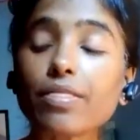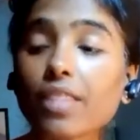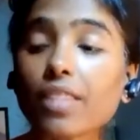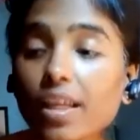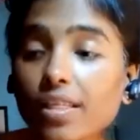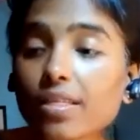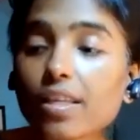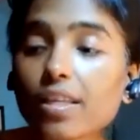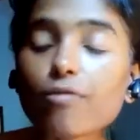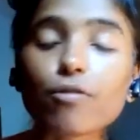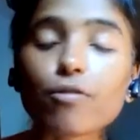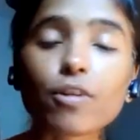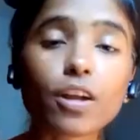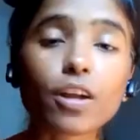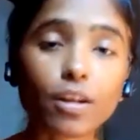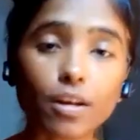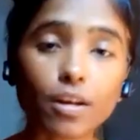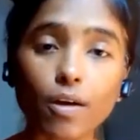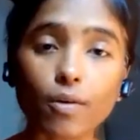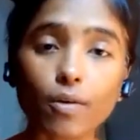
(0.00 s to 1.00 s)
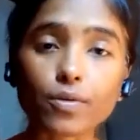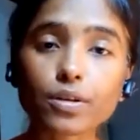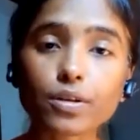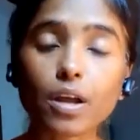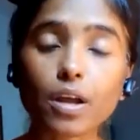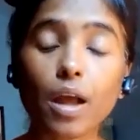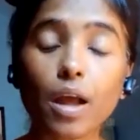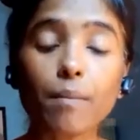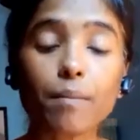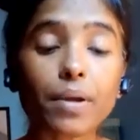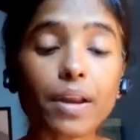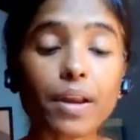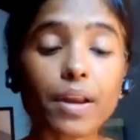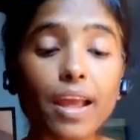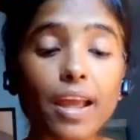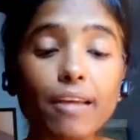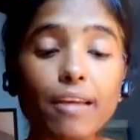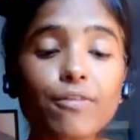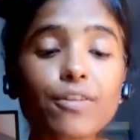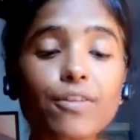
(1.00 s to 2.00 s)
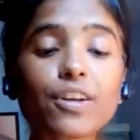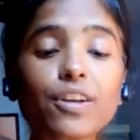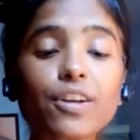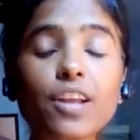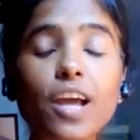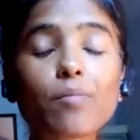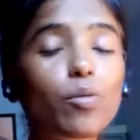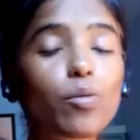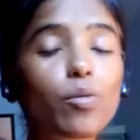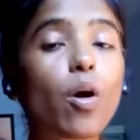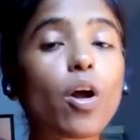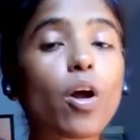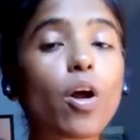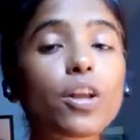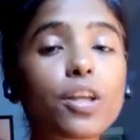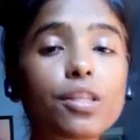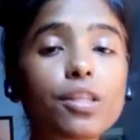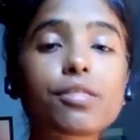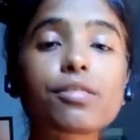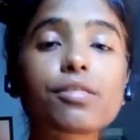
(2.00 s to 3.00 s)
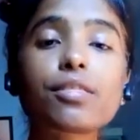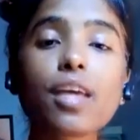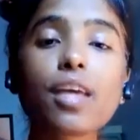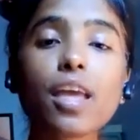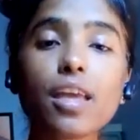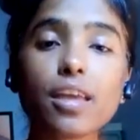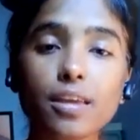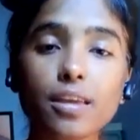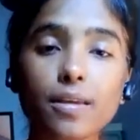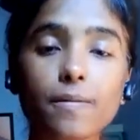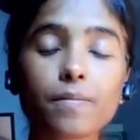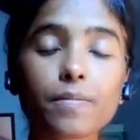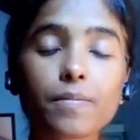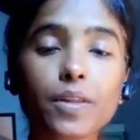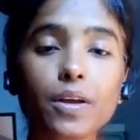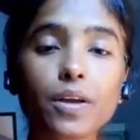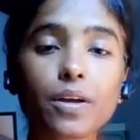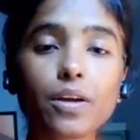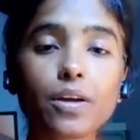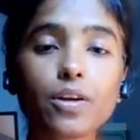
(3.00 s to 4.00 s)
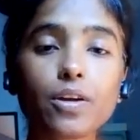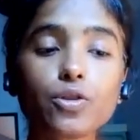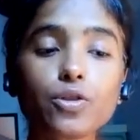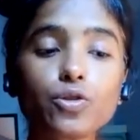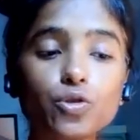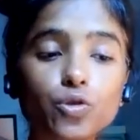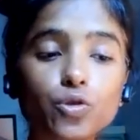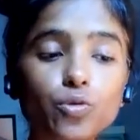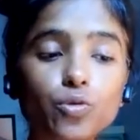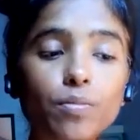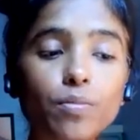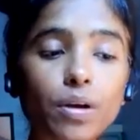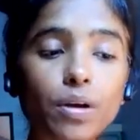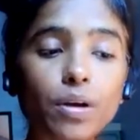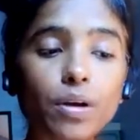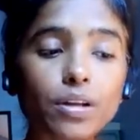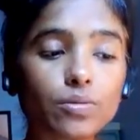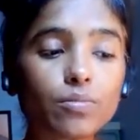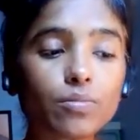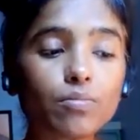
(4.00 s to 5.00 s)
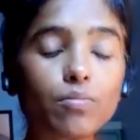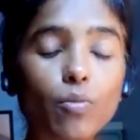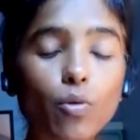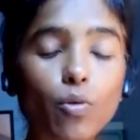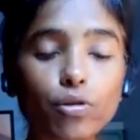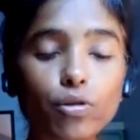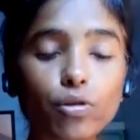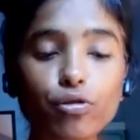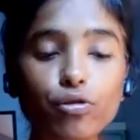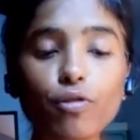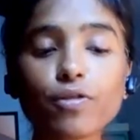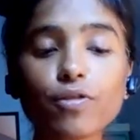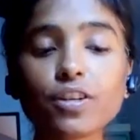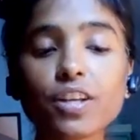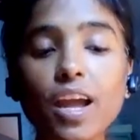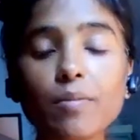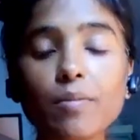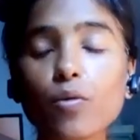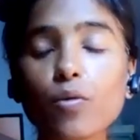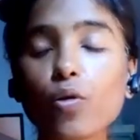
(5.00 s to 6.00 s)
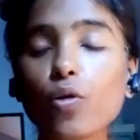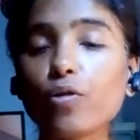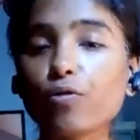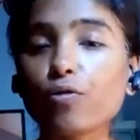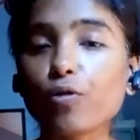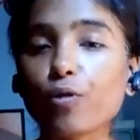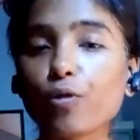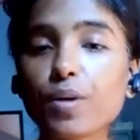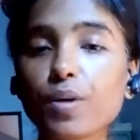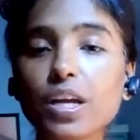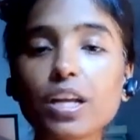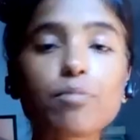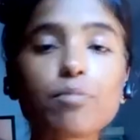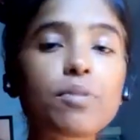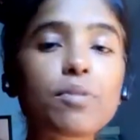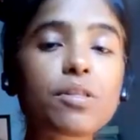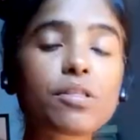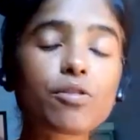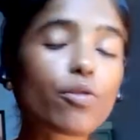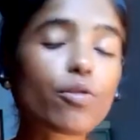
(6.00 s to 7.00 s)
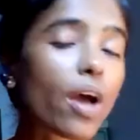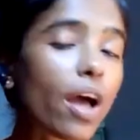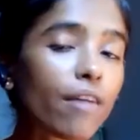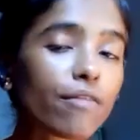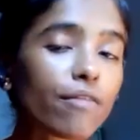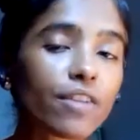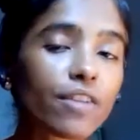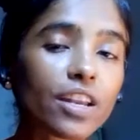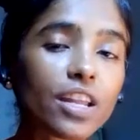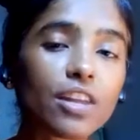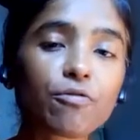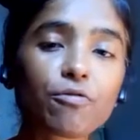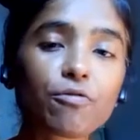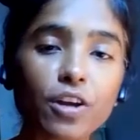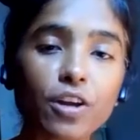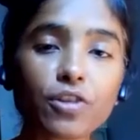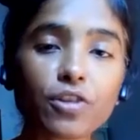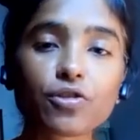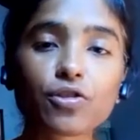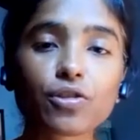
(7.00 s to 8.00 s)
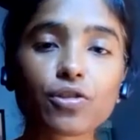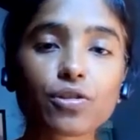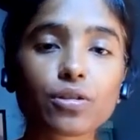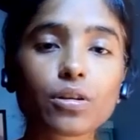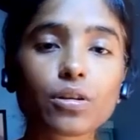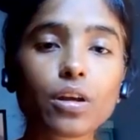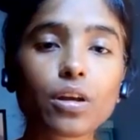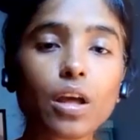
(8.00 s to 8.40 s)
and then they figure out. But every time your body is saying too much, most of the time going for pee, it means you have any infection.